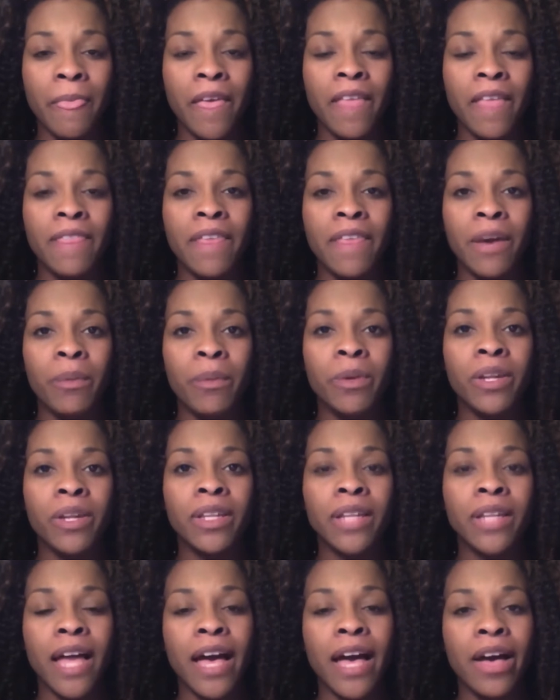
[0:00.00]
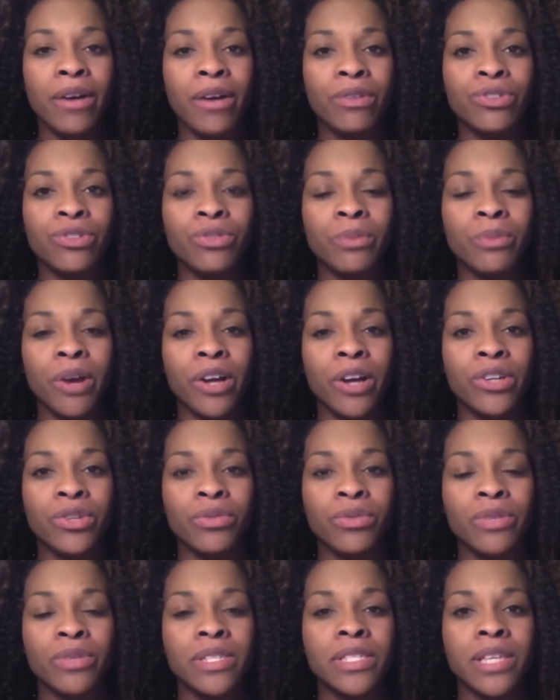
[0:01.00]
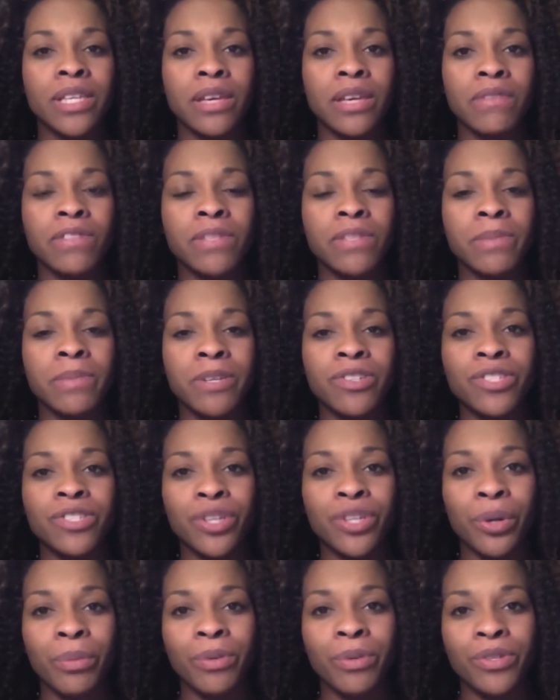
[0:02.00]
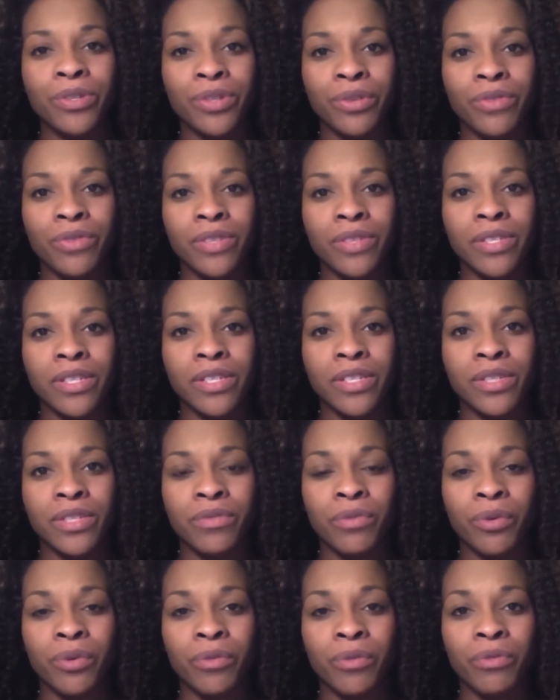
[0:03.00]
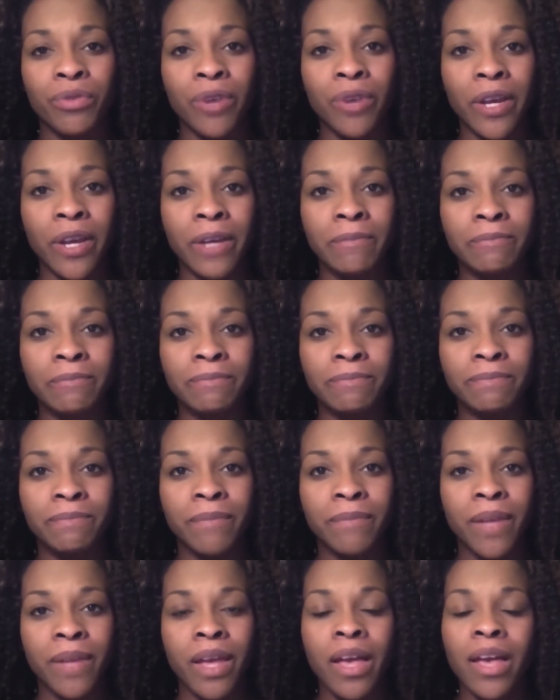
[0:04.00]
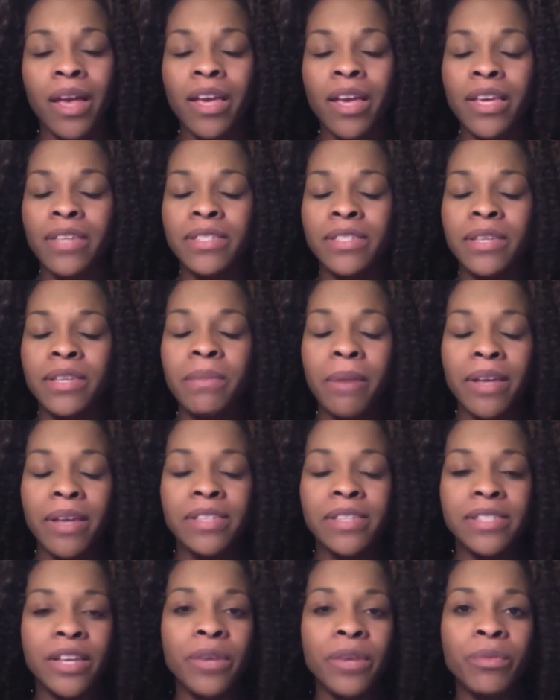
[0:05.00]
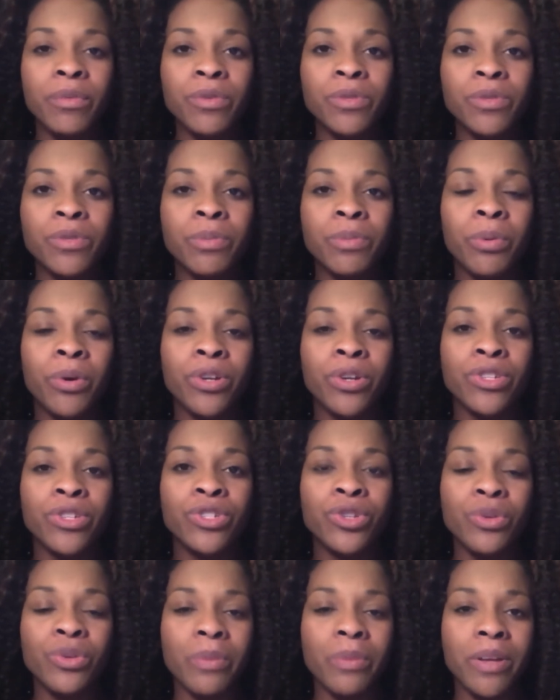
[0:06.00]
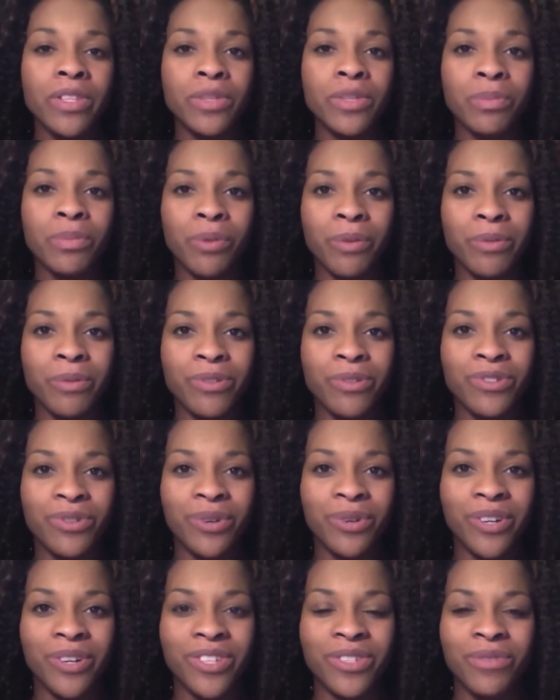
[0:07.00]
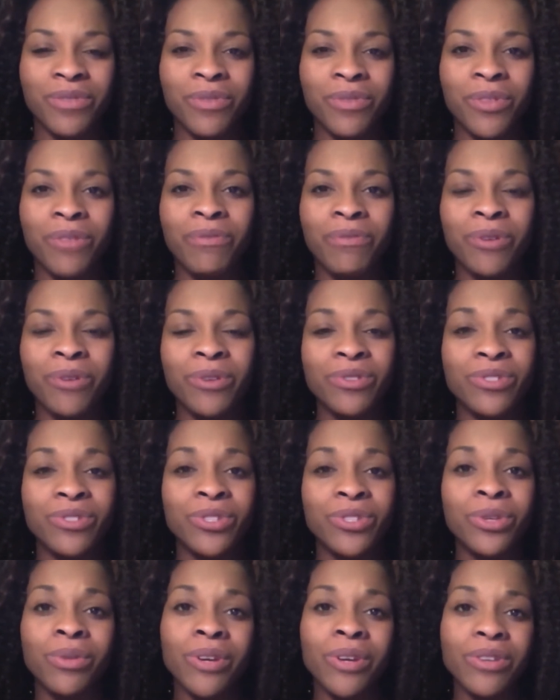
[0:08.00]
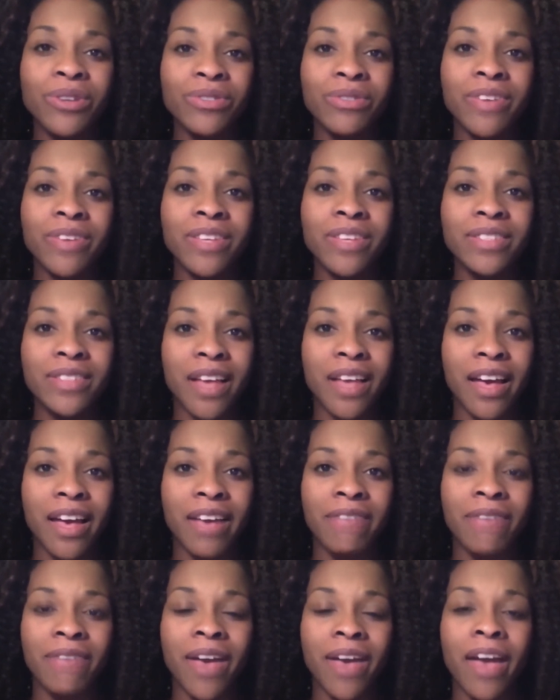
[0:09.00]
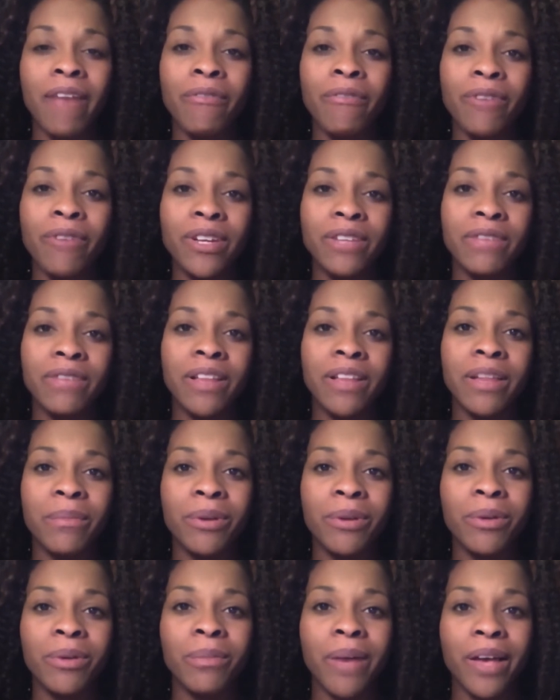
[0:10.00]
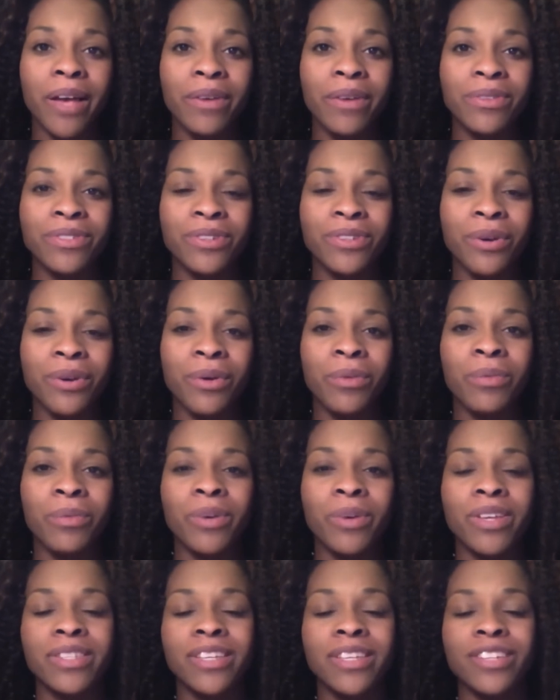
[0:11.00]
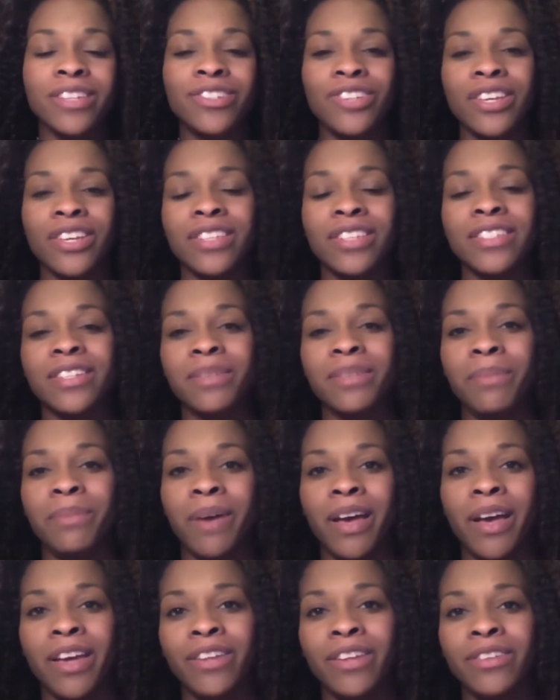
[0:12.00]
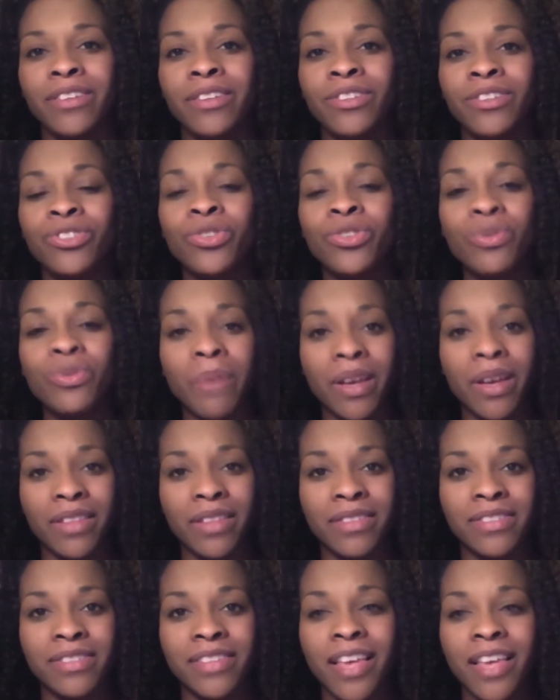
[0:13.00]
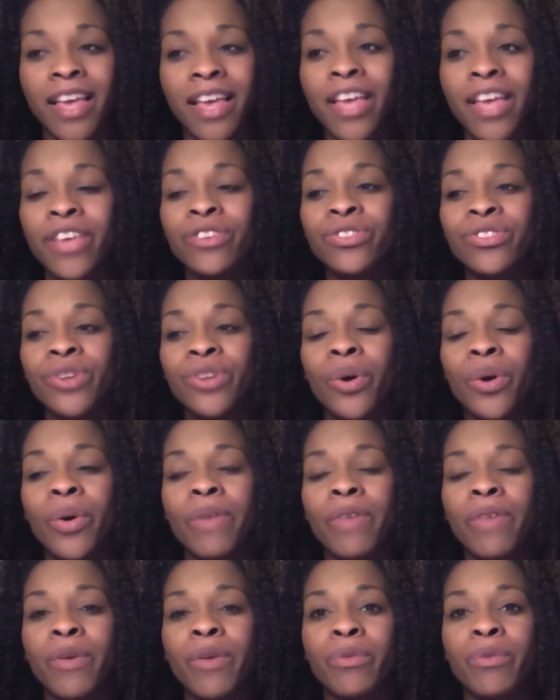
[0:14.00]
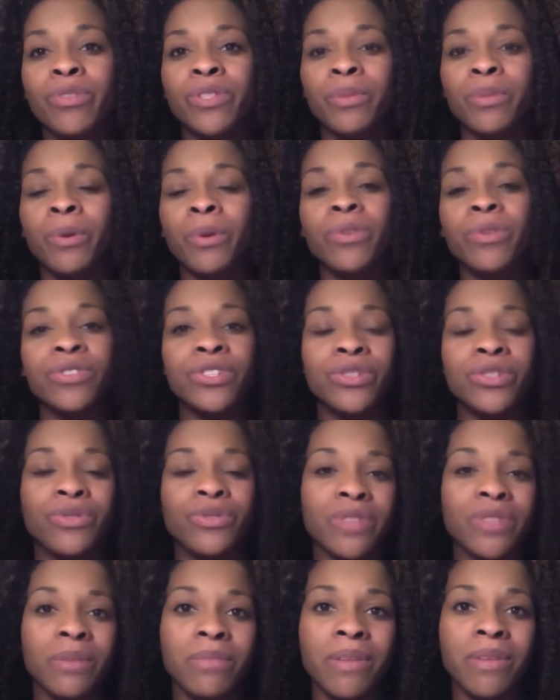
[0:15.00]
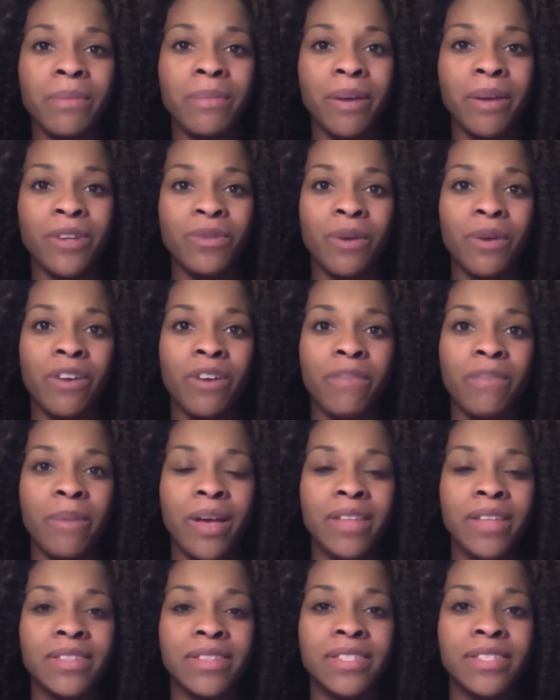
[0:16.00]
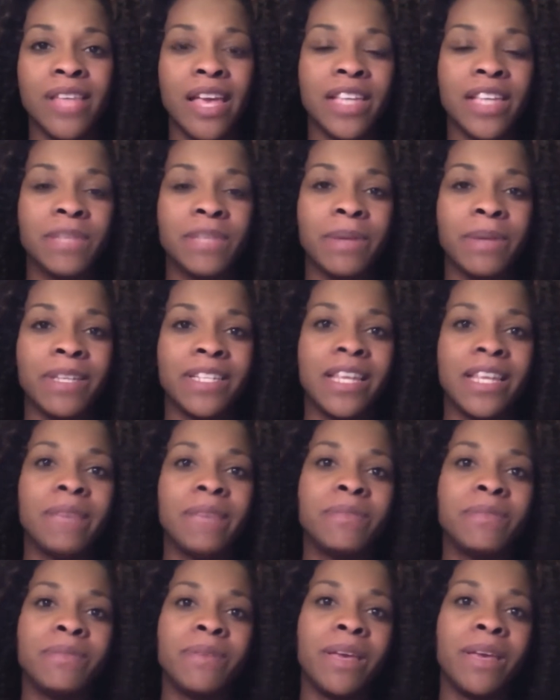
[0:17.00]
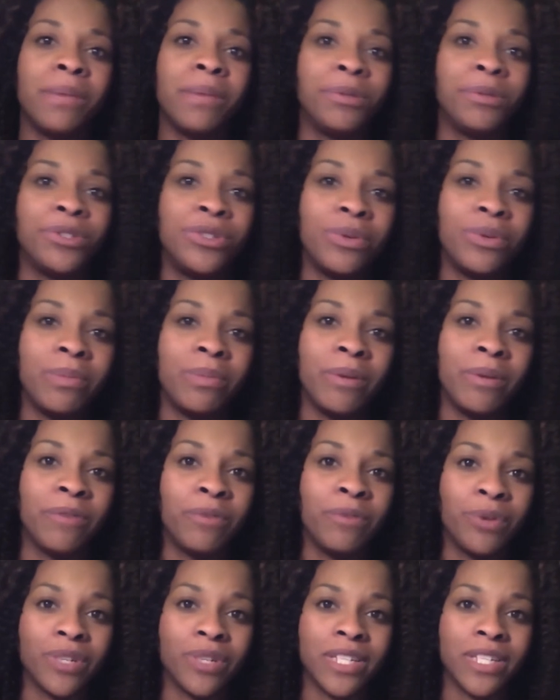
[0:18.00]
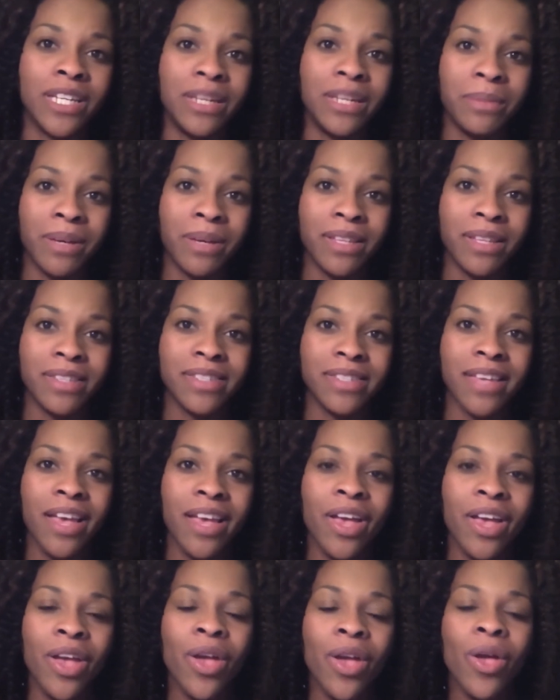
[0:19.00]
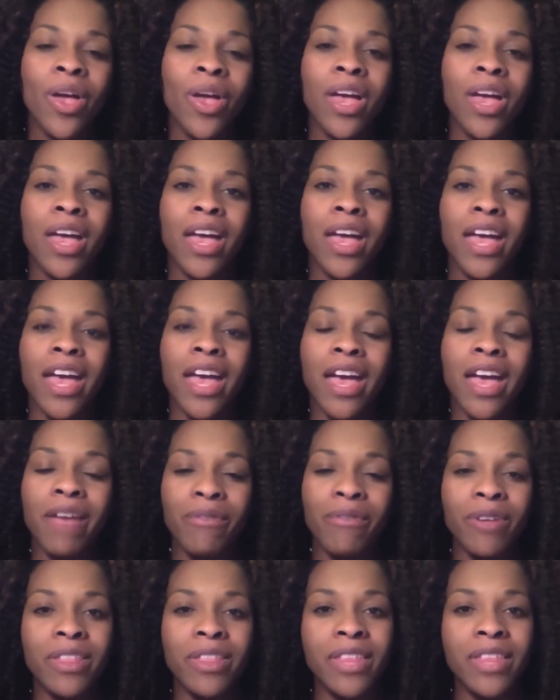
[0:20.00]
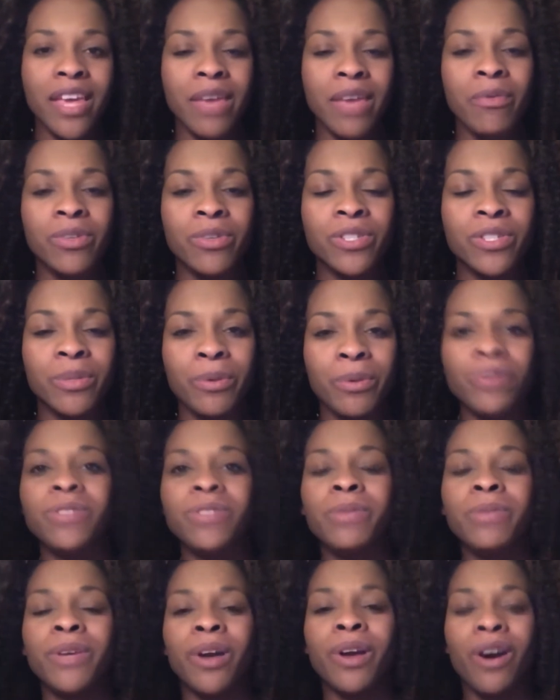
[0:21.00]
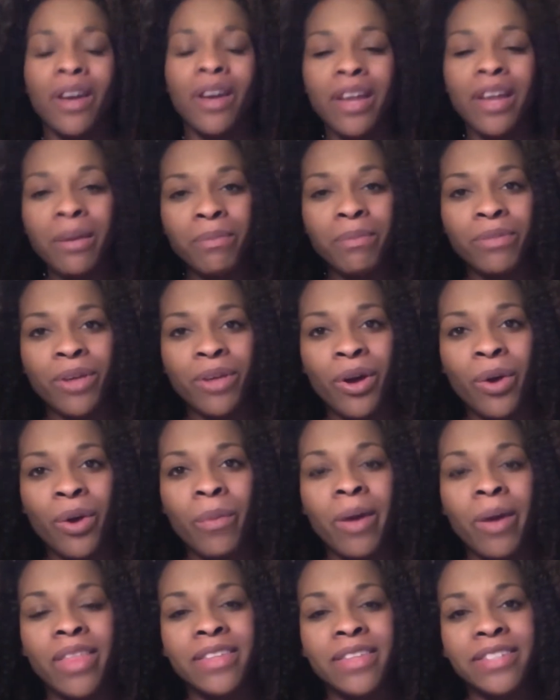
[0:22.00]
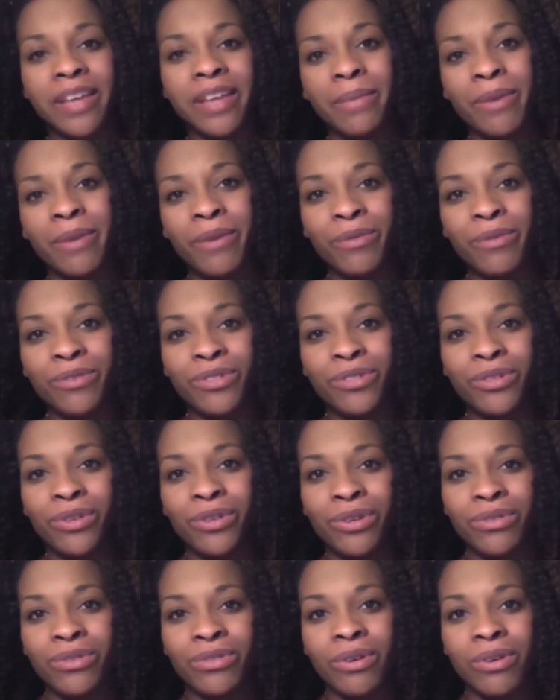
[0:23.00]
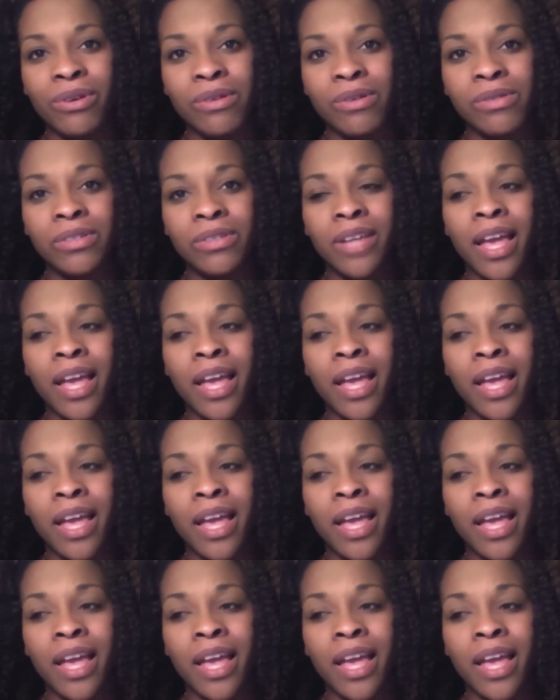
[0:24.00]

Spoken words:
that would allow Jamar to receive speech therapy services for free. You see, my son was born 2 months premature, so for the first 2 years of his life, every developmental milestone was adjusted by 2 months. So if he was supposed to do something by 12 months, they expected him to be able to do it by 14 months. Everything was supposed to be caught up, though, by the time he was 2 years old.